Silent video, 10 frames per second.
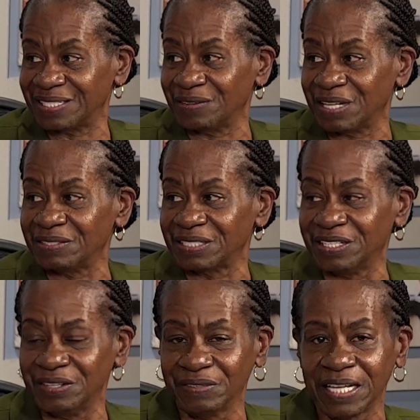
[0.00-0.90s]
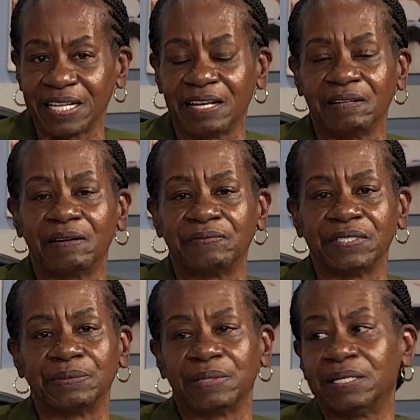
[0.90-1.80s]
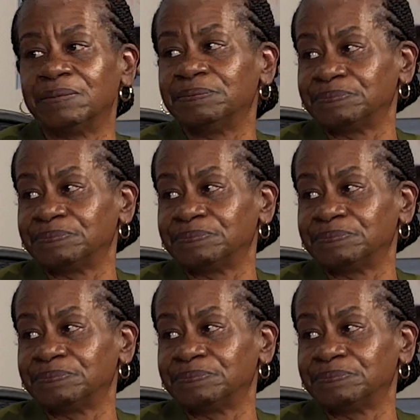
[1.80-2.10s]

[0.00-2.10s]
So there's a year they cut off as well.